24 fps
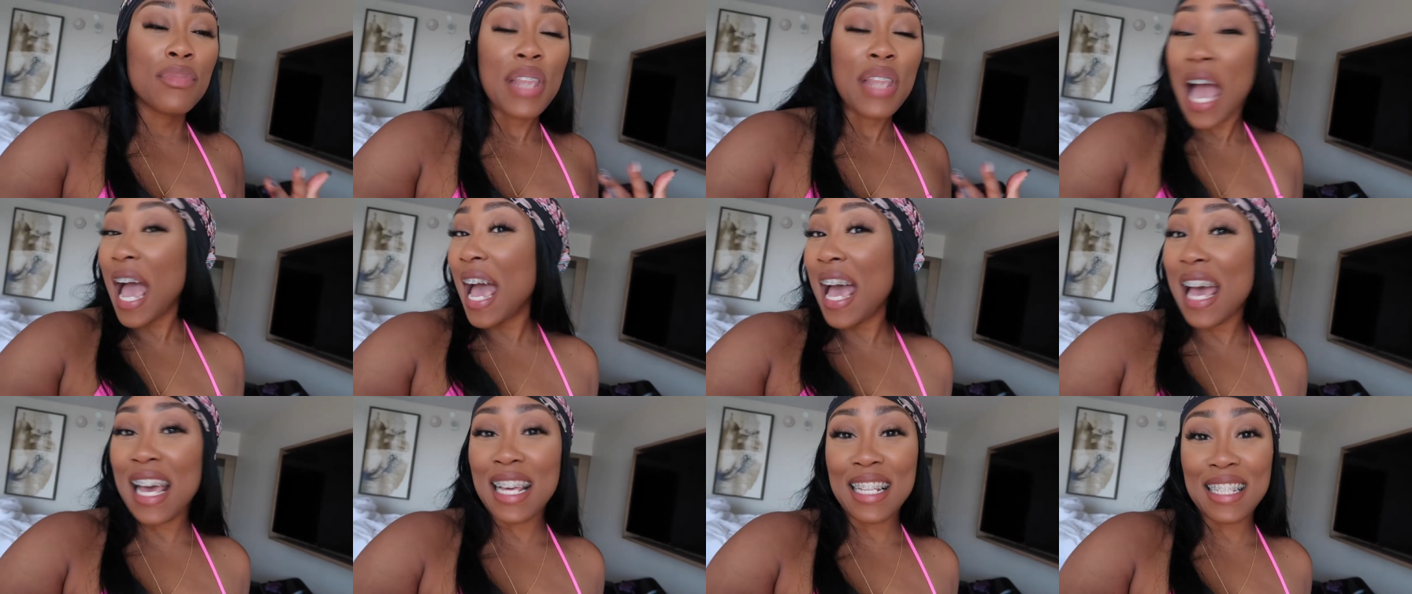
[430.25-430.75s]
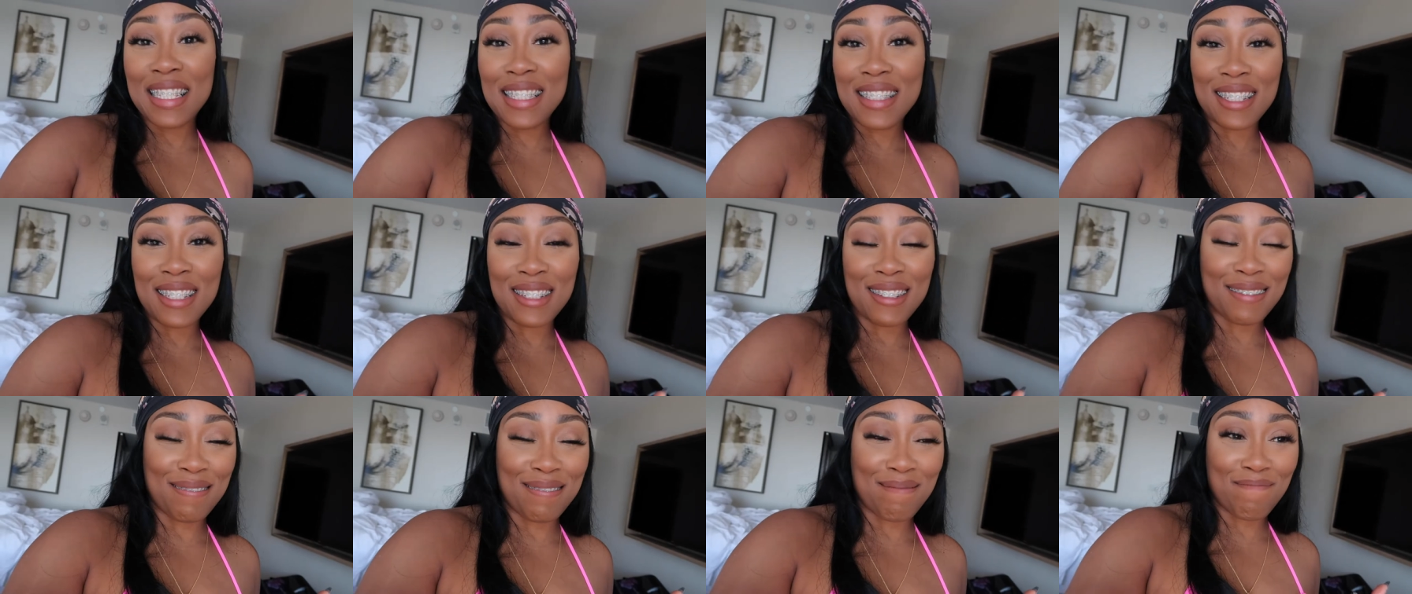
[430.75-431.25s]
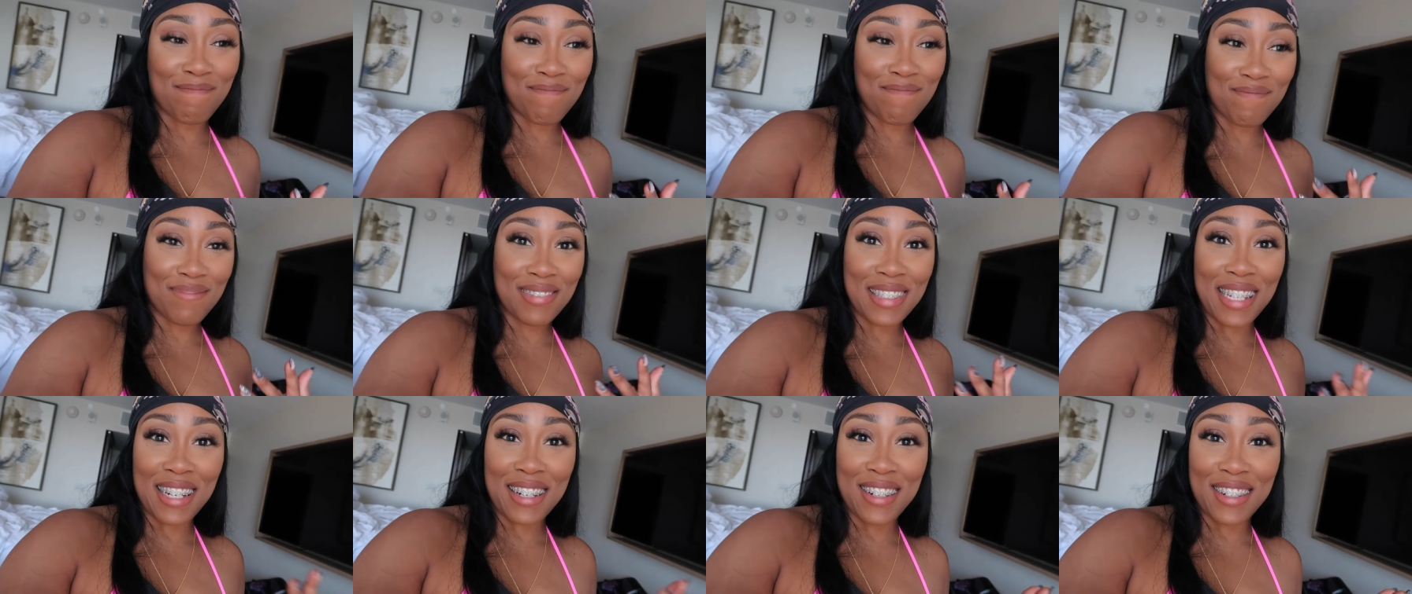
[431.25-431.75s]
And
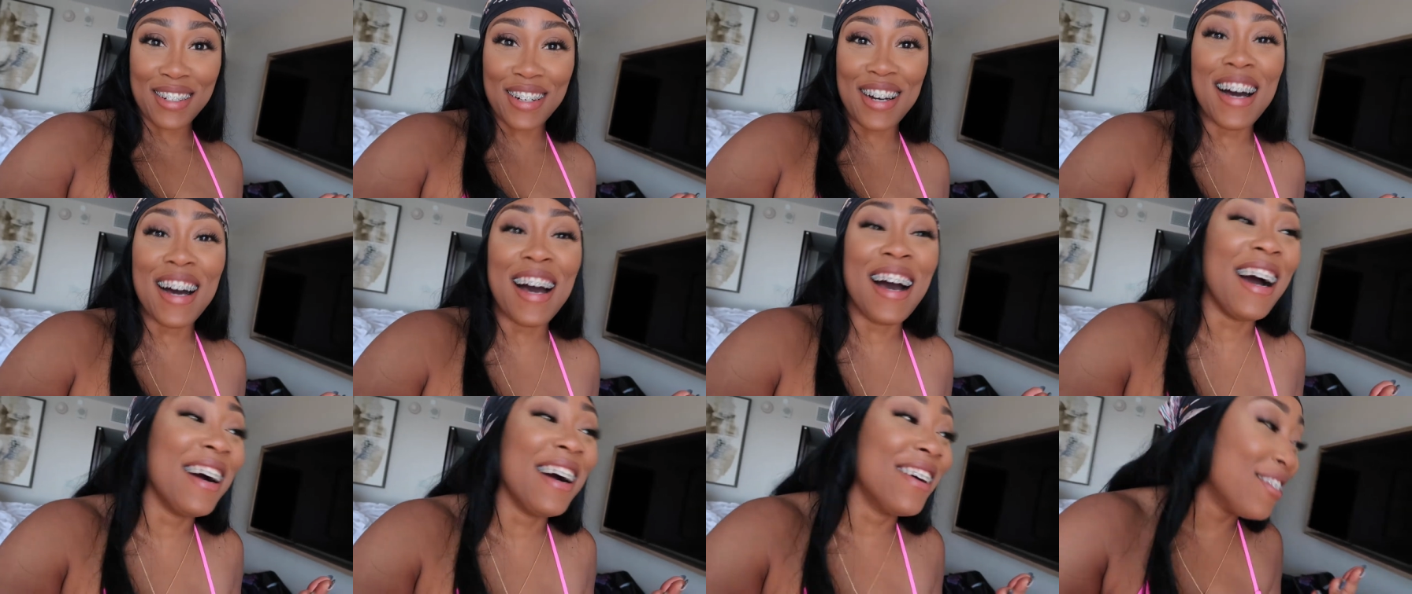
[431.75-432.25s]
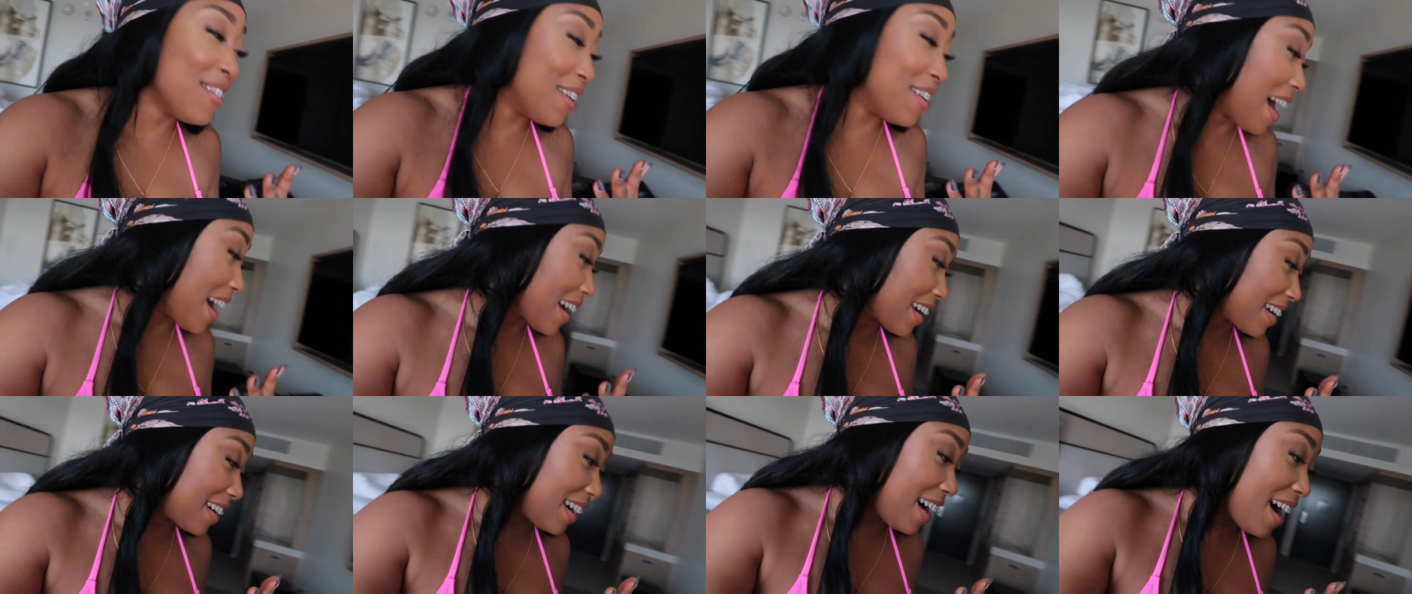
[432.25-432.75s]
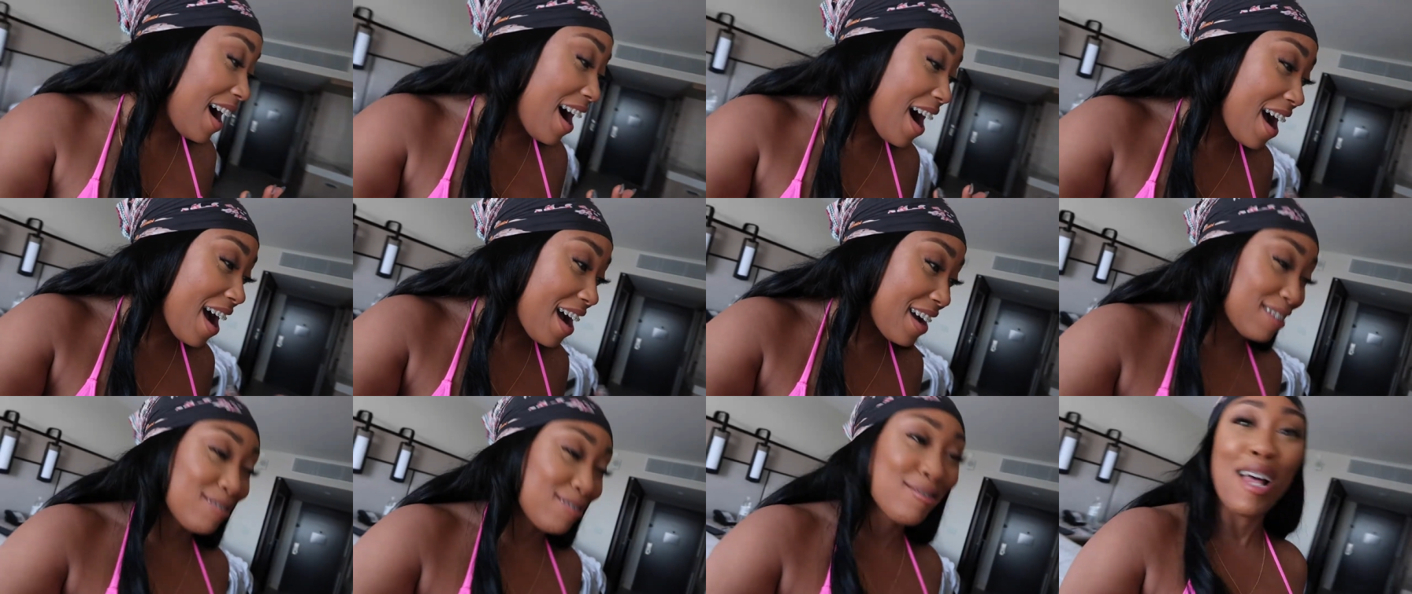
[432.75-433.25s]
there you go. Oh my
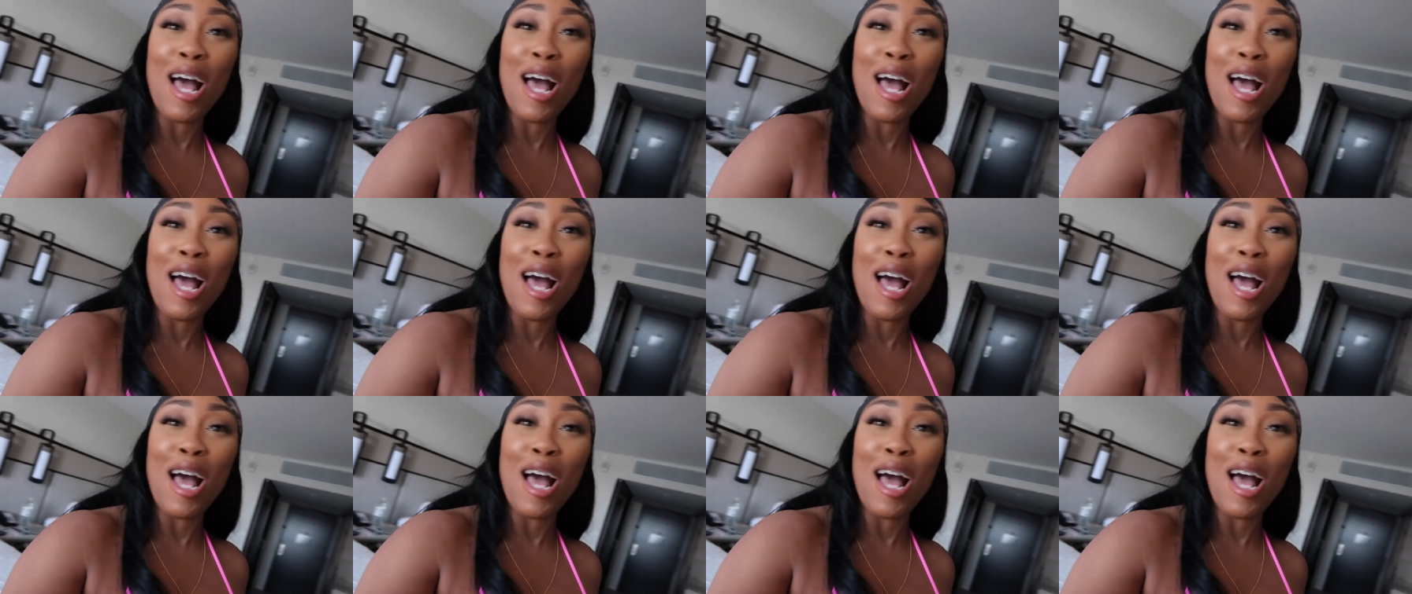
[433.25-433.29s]
god, I'm